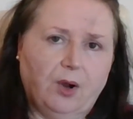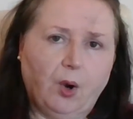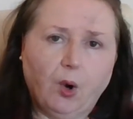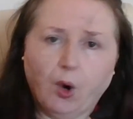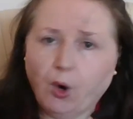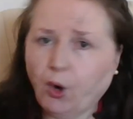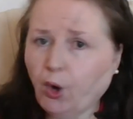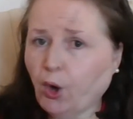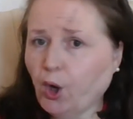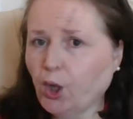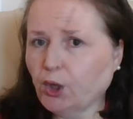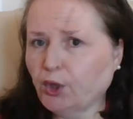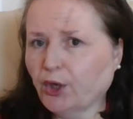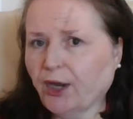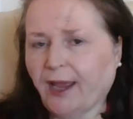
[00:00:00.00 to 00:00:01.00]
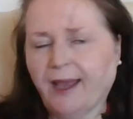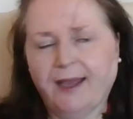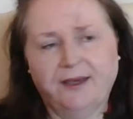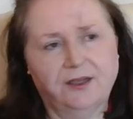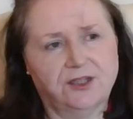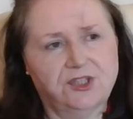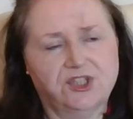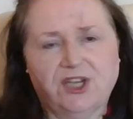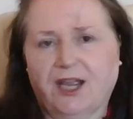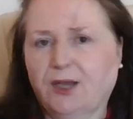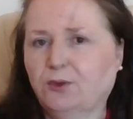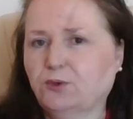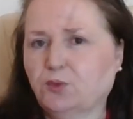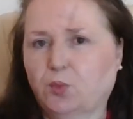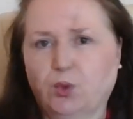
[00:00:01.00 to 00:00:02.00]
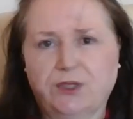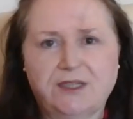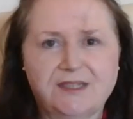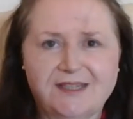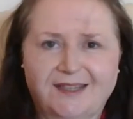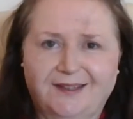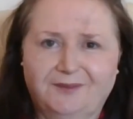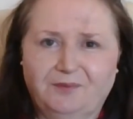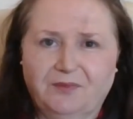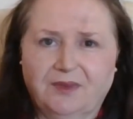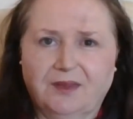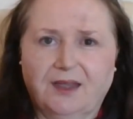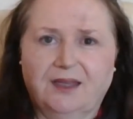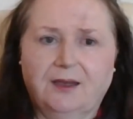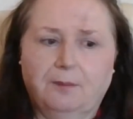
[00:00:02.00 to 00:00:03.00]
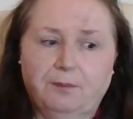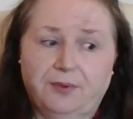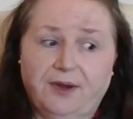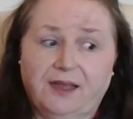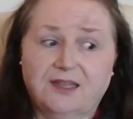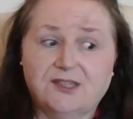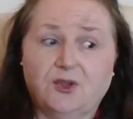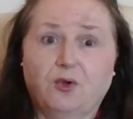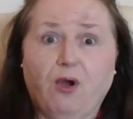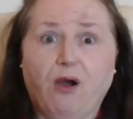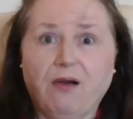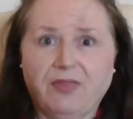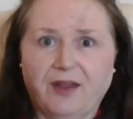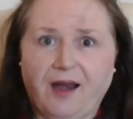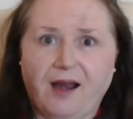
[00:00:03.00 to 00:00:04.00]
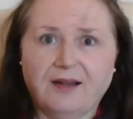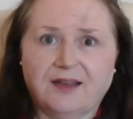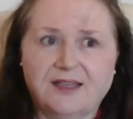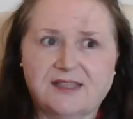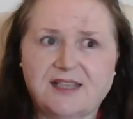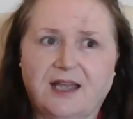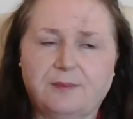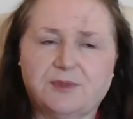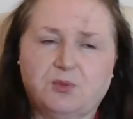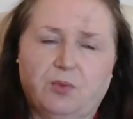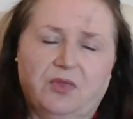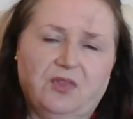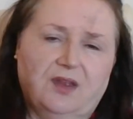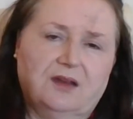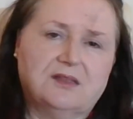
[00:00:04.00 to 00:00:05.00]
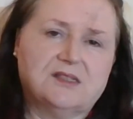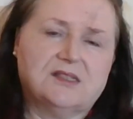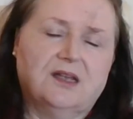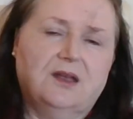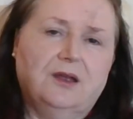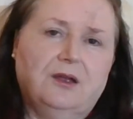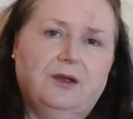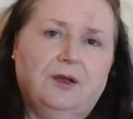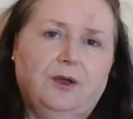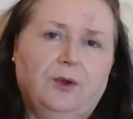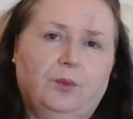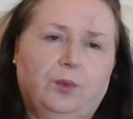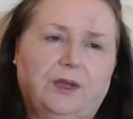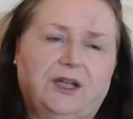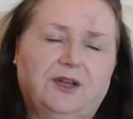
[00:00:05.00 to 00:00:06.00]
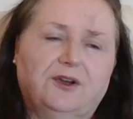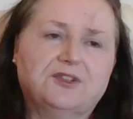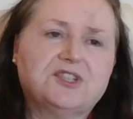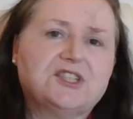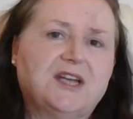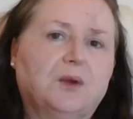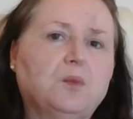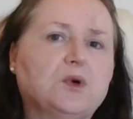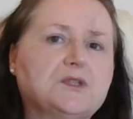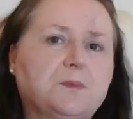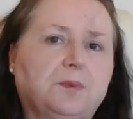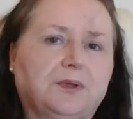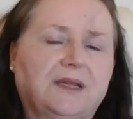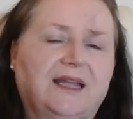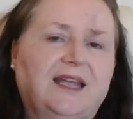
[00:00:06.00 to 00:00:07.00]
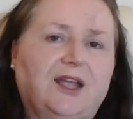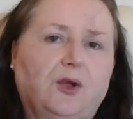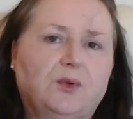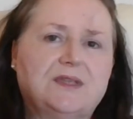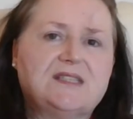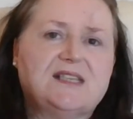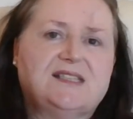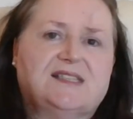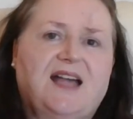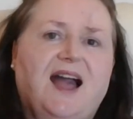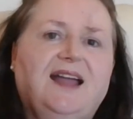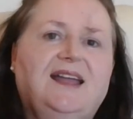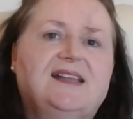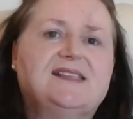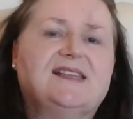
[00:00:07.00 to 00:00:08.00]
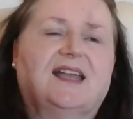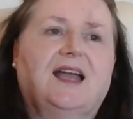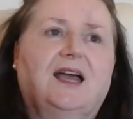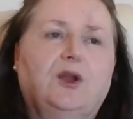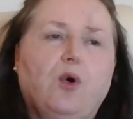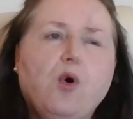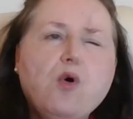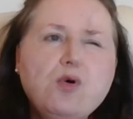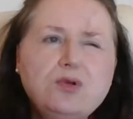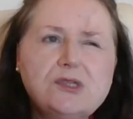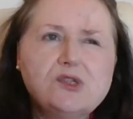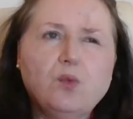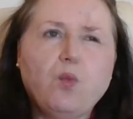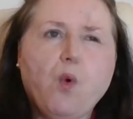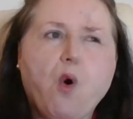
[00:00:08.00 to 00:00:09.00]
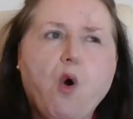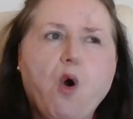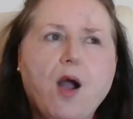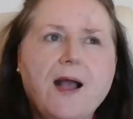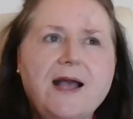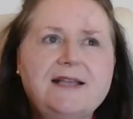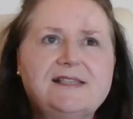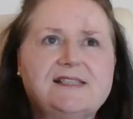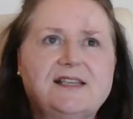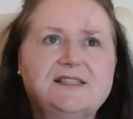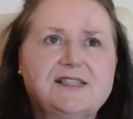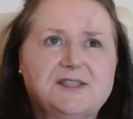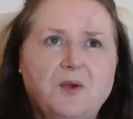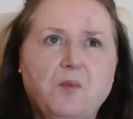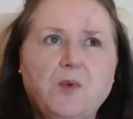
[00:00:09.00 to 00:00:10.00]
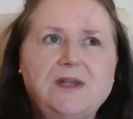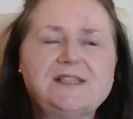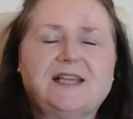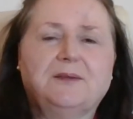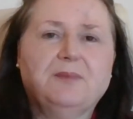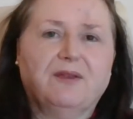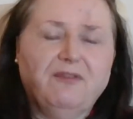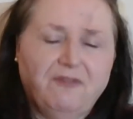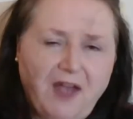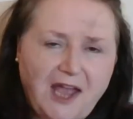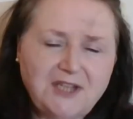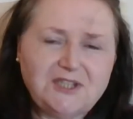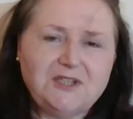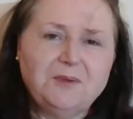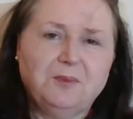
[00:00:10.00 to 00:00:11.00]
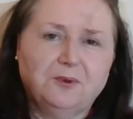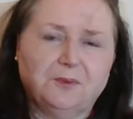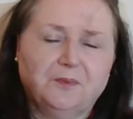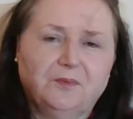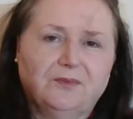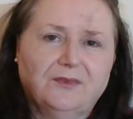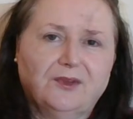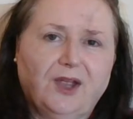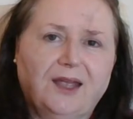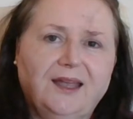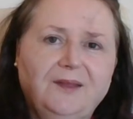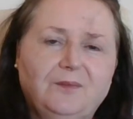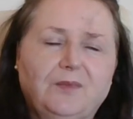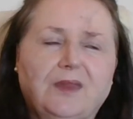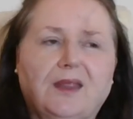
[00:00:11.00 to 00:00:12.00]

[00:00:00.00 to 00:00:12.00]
all our inner child wounding, and it brings out other archetypes within us. We can understand what's playing out in society and also what is in some ways can be fashionable, right?